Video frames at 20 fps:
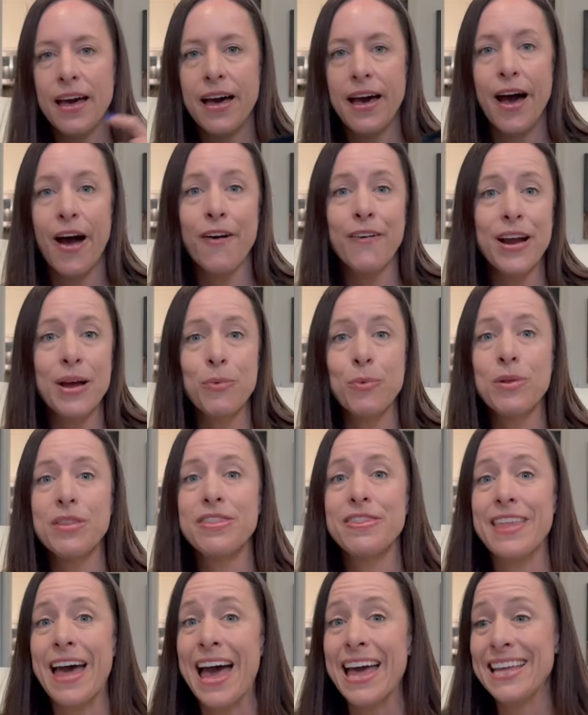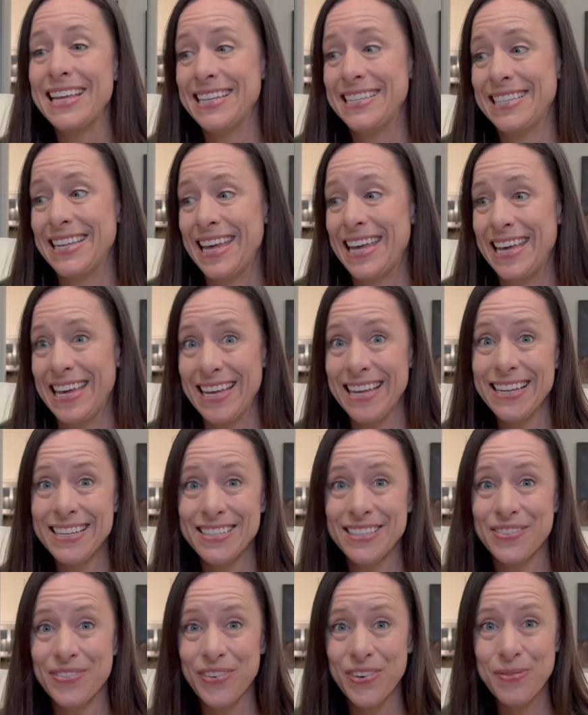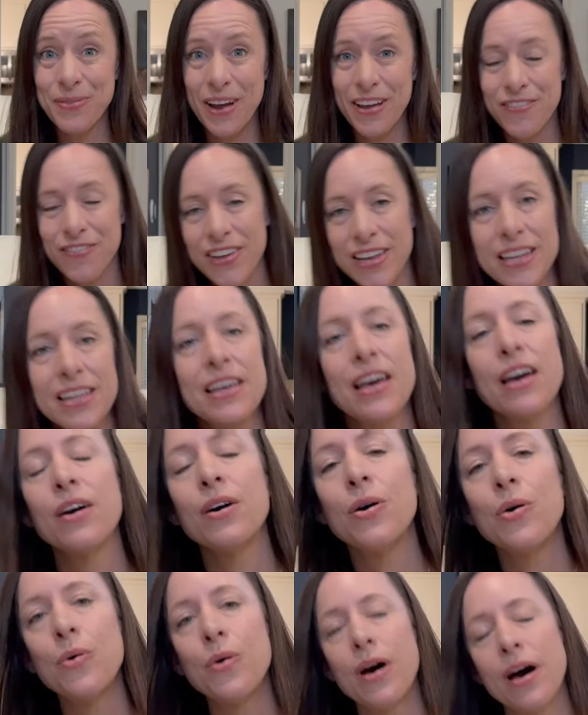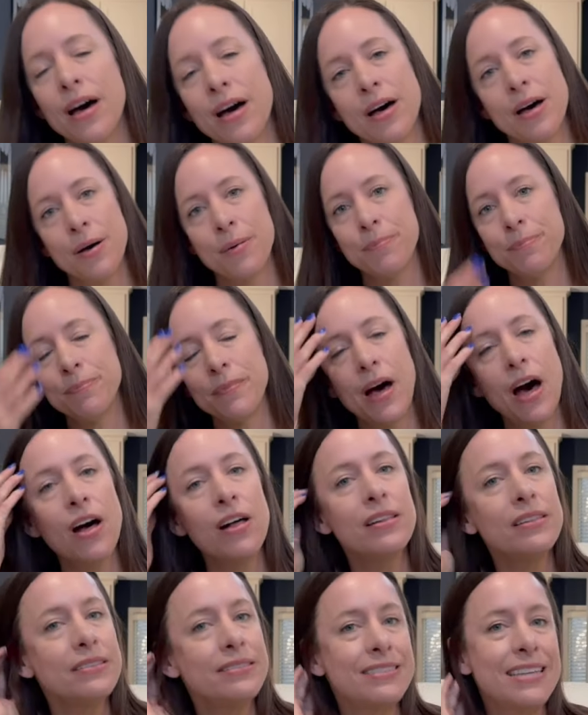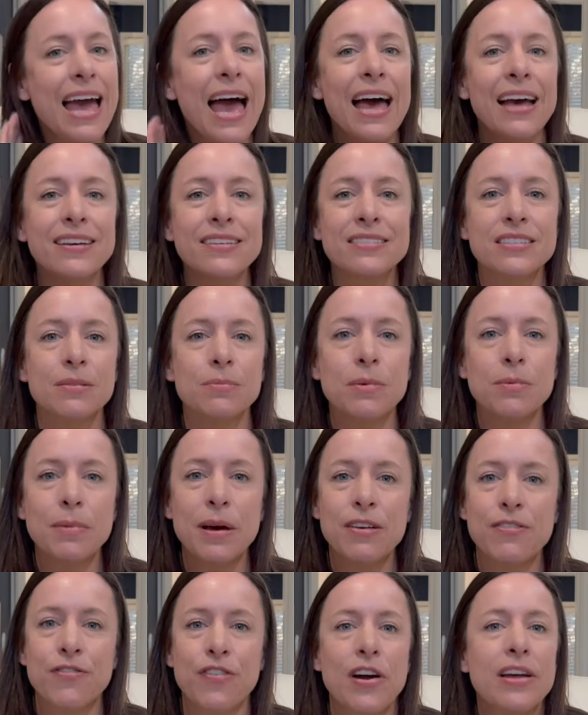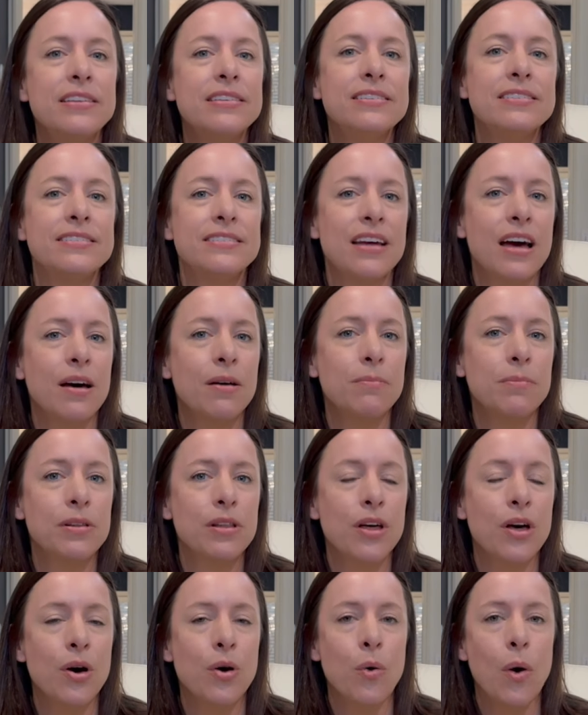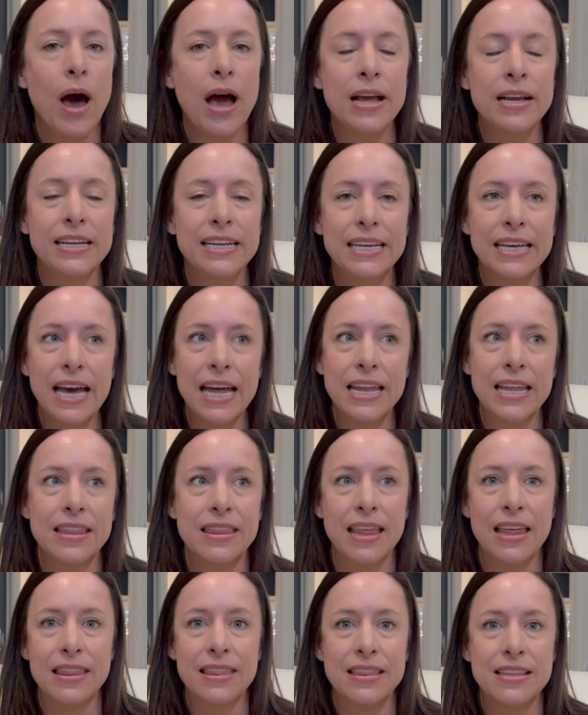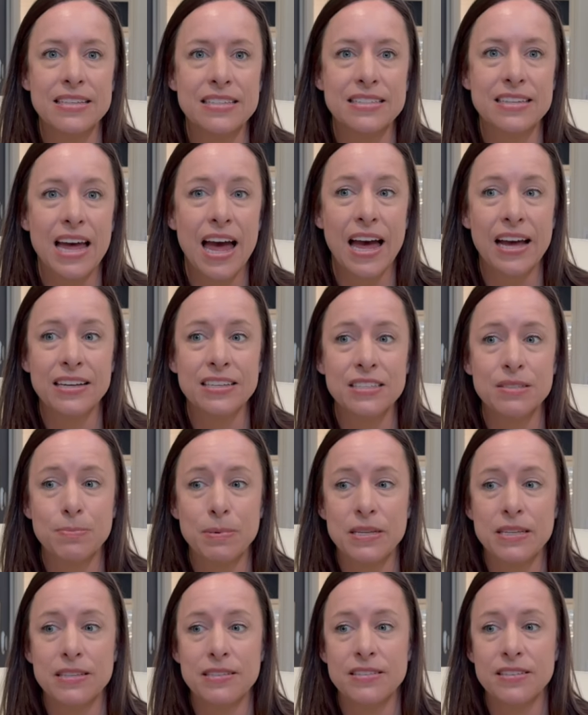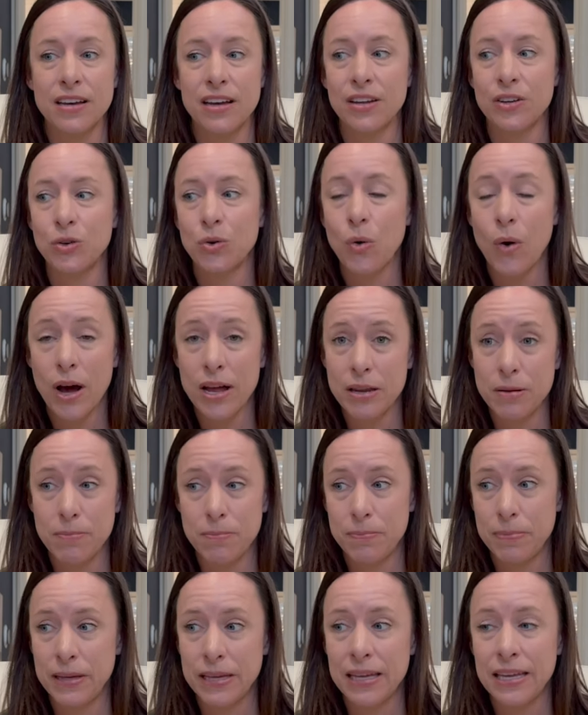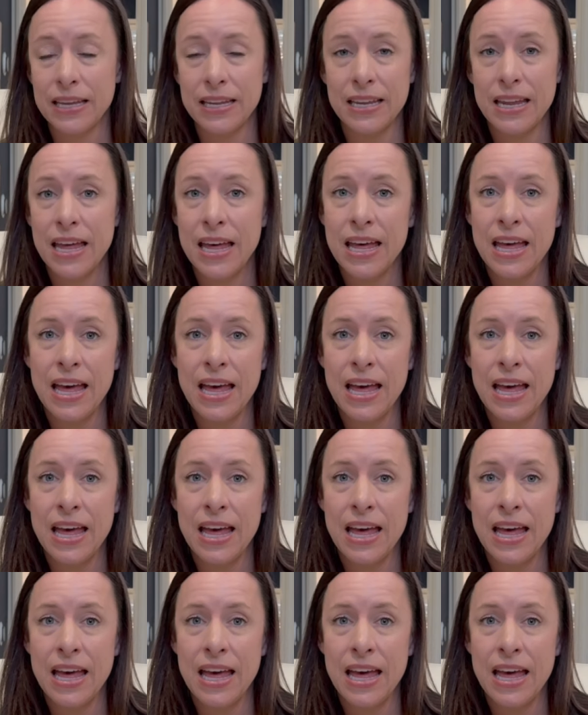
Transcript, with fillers: all right, well, that is it for my video. Um, I'll tag some of my friends down below. I get it that this tag's been done quite a bit.